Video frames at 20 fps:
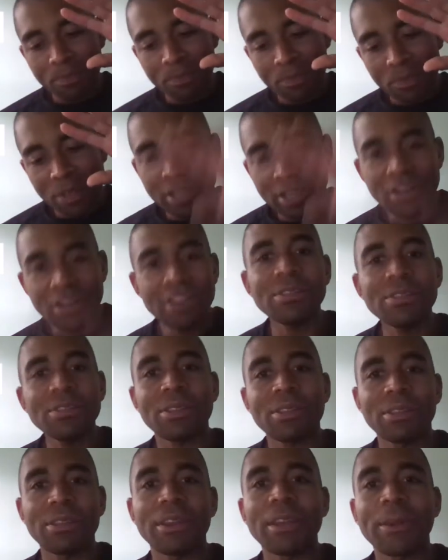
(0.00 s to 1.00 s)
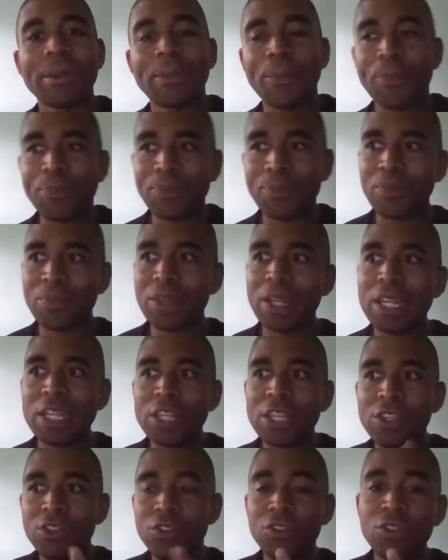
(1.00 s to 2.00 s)
Here's the thing.
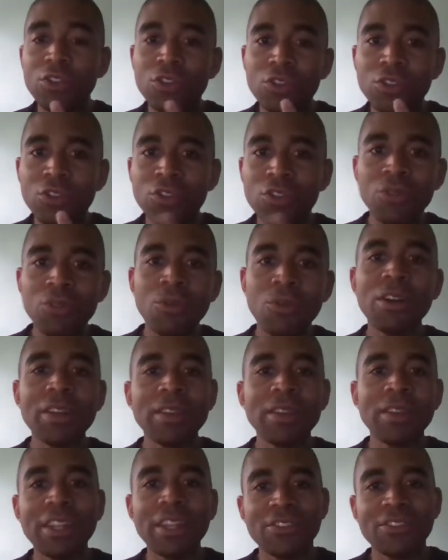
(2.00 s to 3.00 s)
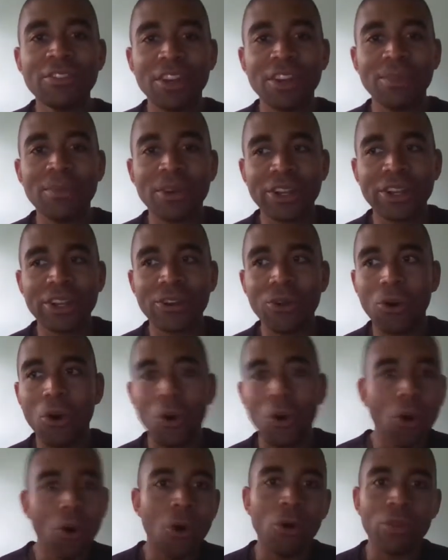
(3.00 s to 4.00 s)
You want to get in the stock market
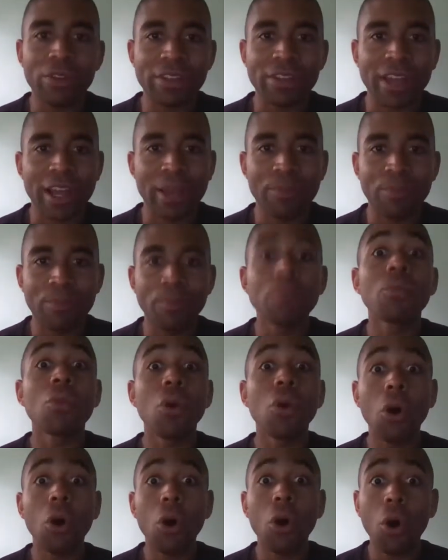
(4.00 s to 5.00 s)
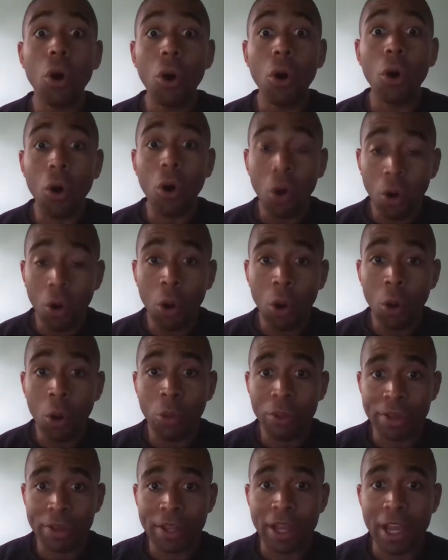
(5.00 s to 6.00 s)
all the time.
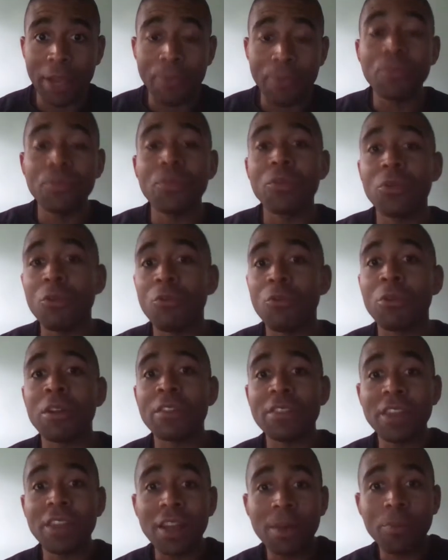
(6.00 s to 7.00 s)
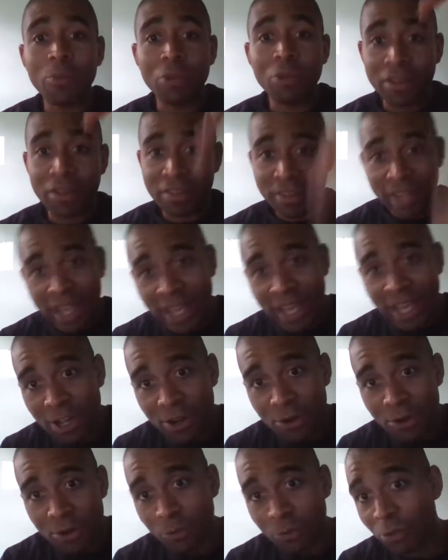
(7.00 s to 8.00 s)
All the time. When it's up, when it's
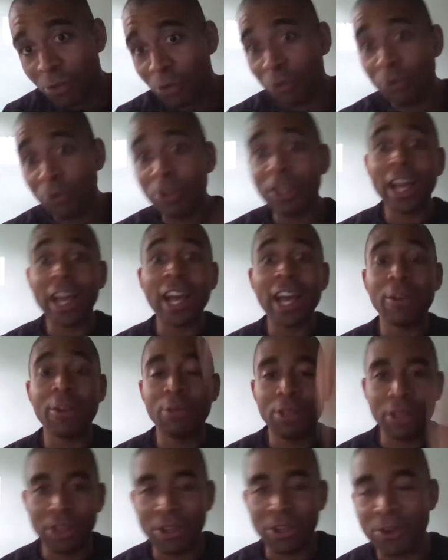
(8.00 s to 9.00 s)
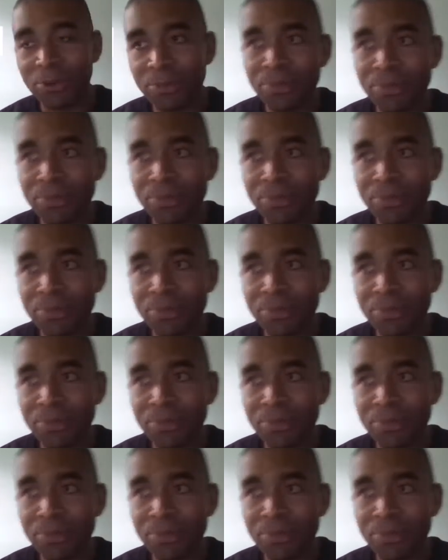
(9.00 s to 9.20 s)
down, when it's really high, really low.